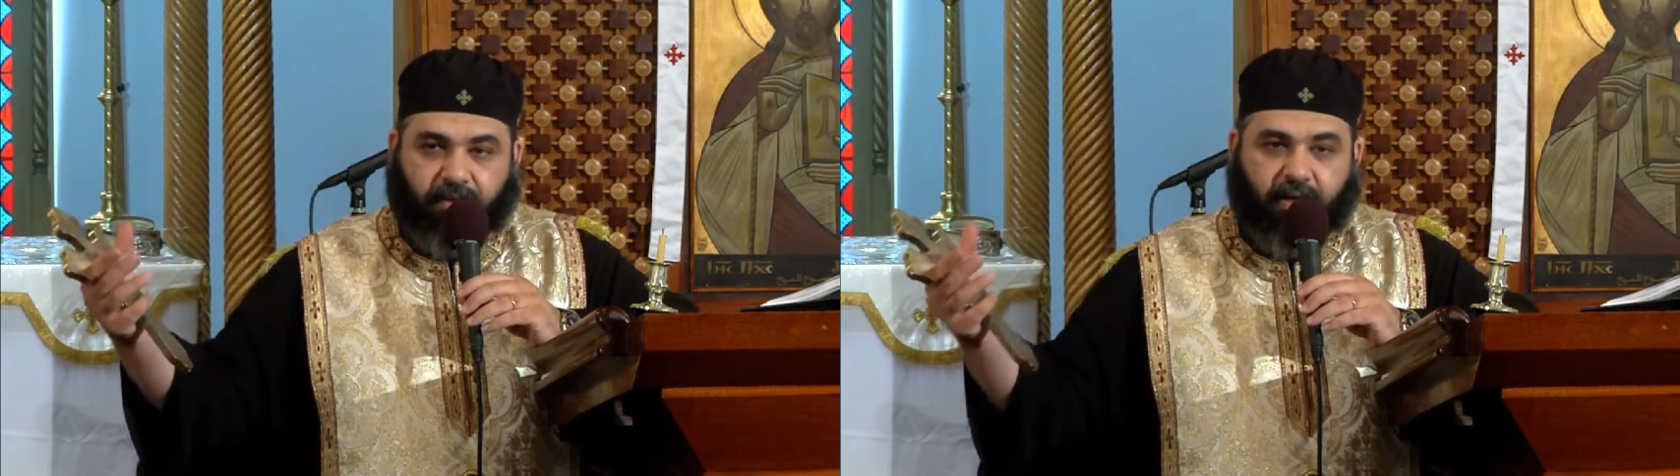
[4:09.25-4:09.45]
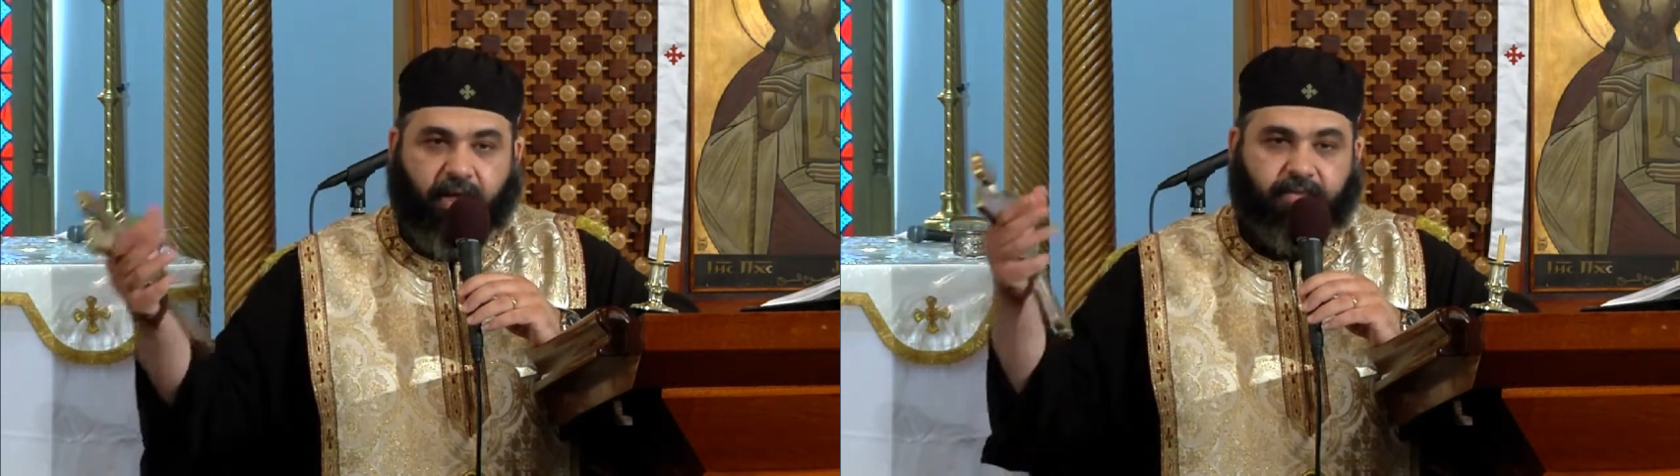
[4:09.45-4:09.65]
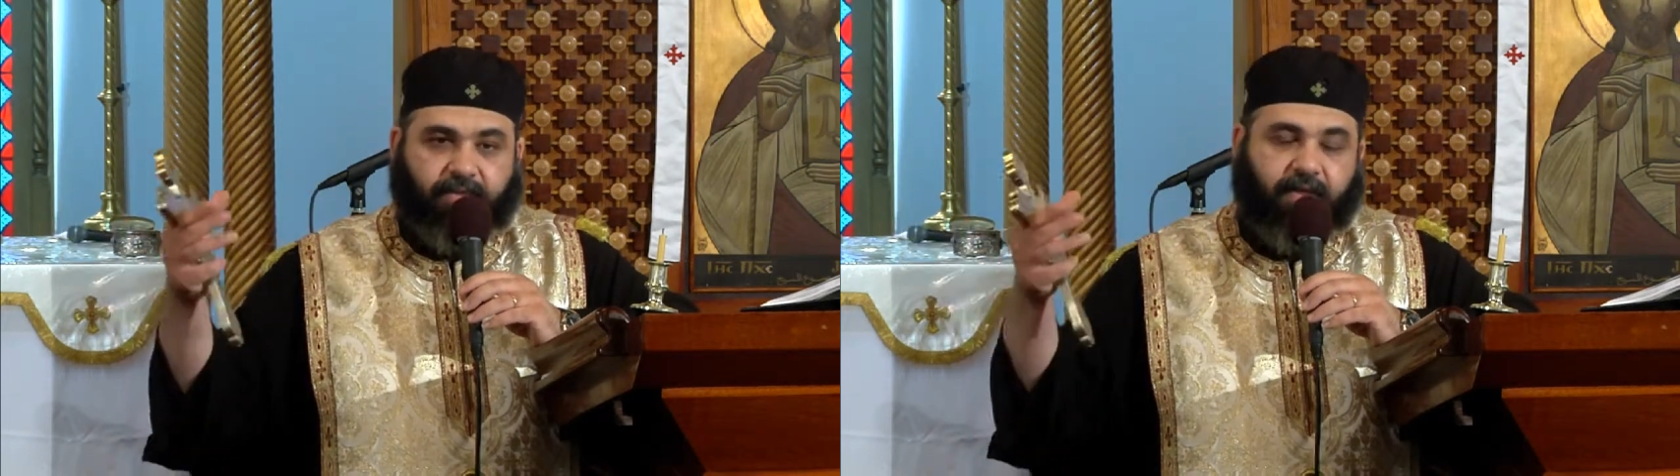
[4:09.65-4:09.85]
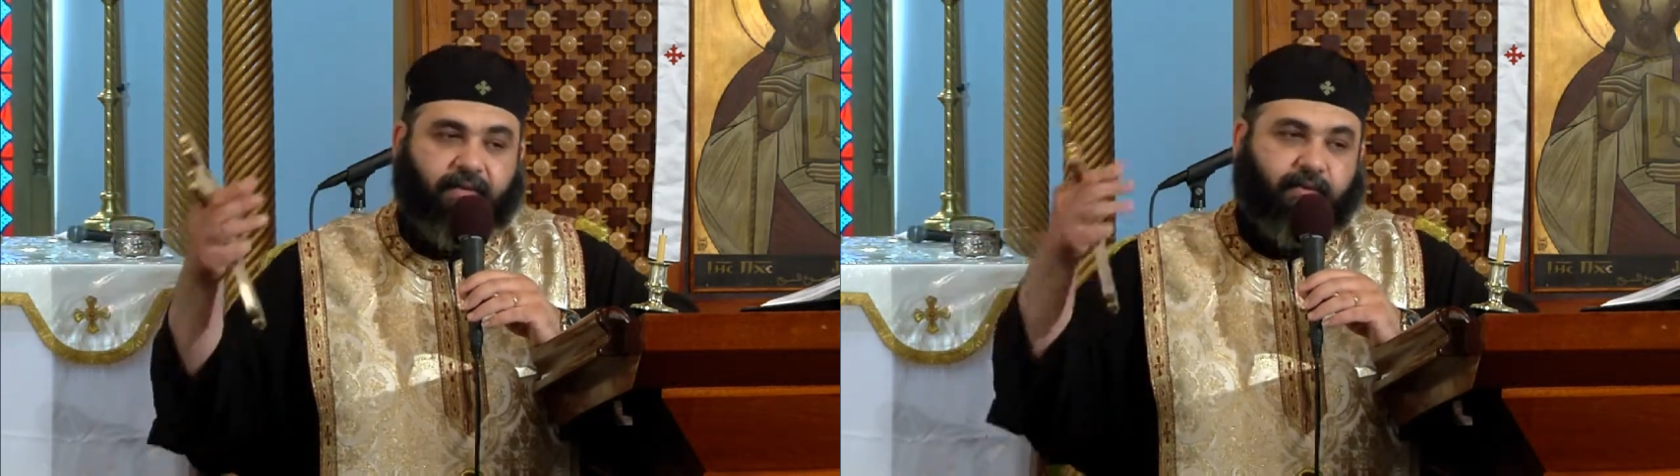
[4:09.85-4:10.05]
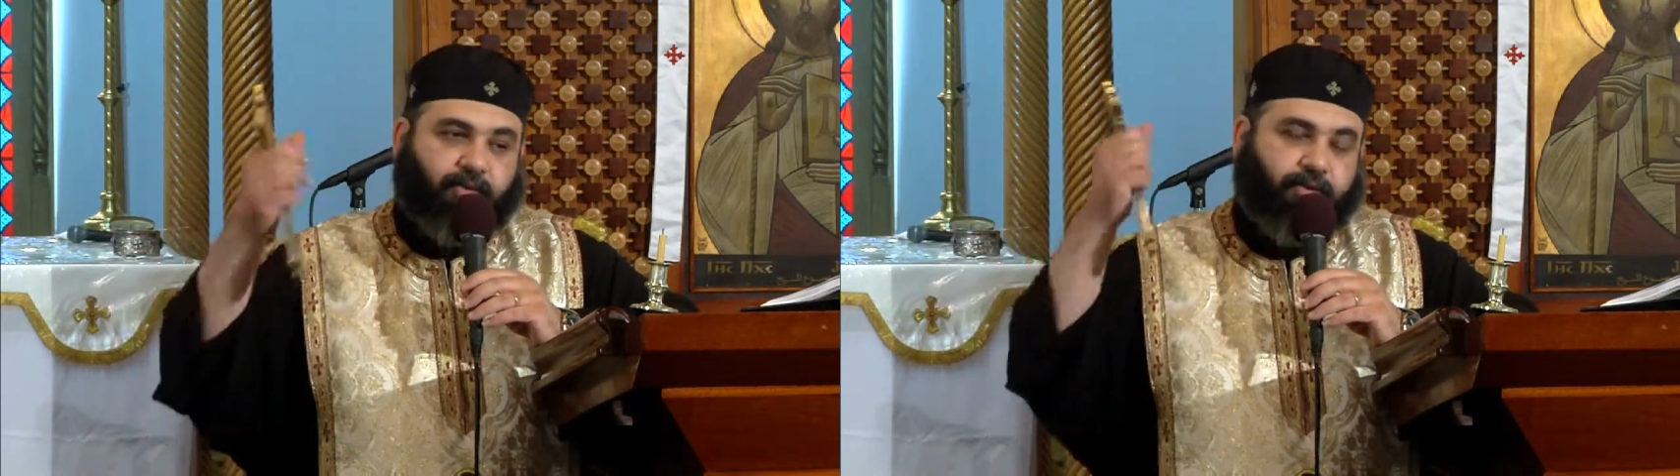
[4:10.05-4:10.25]

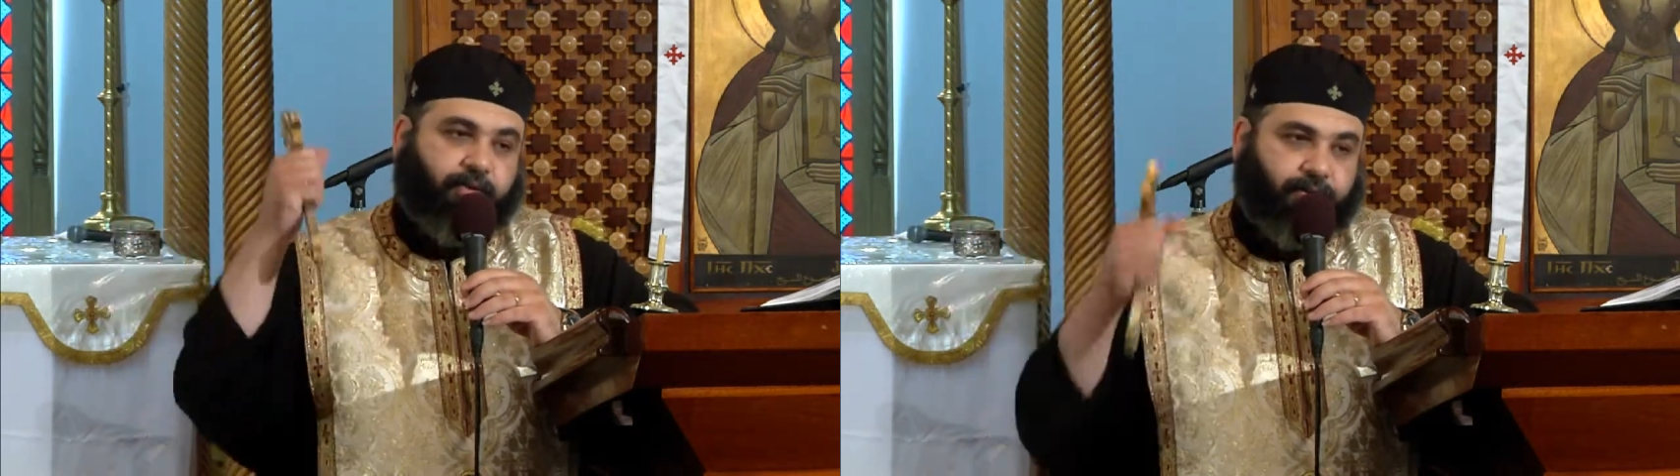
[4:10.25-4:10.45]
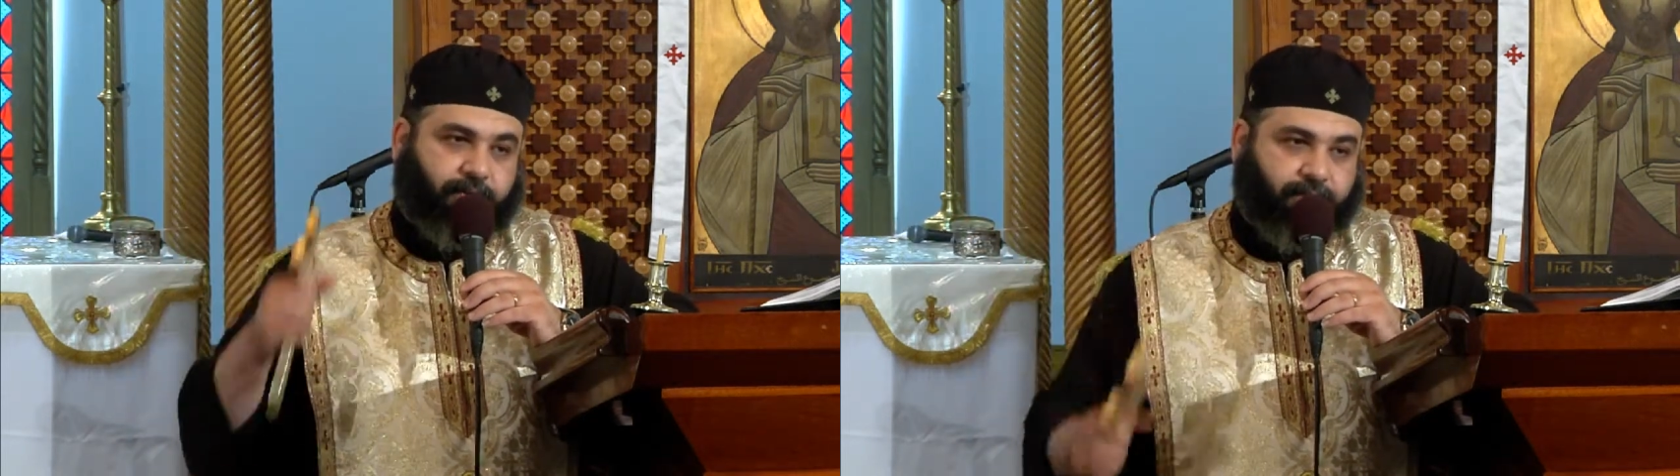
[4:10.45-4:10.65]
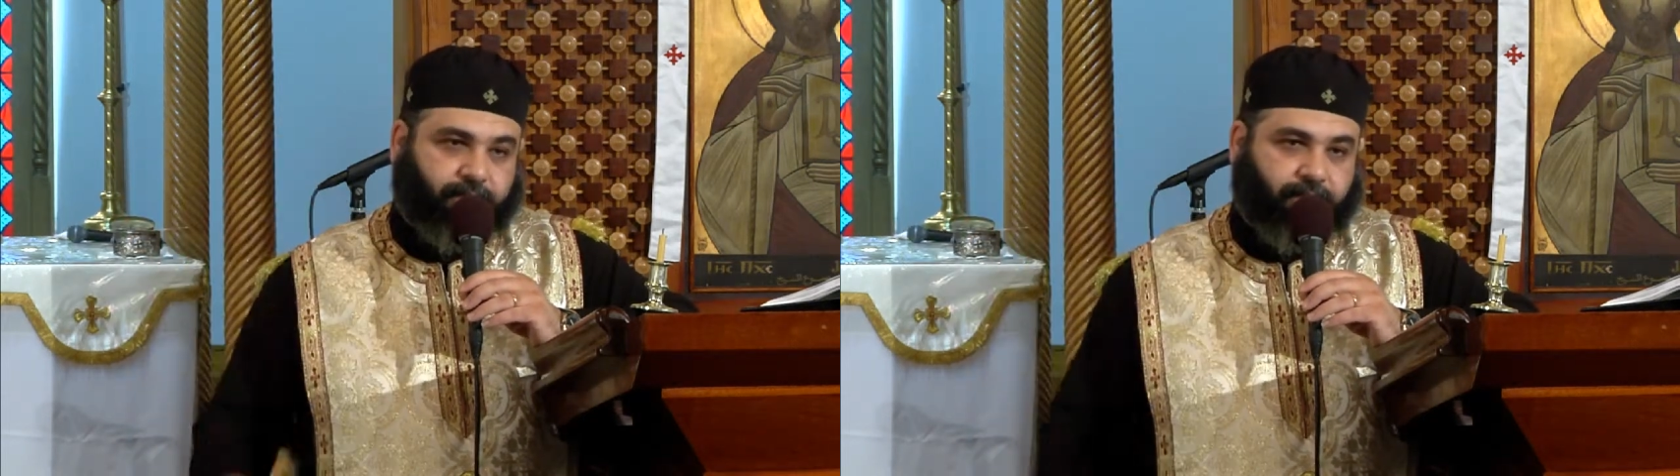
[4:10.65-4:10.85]
outside the church.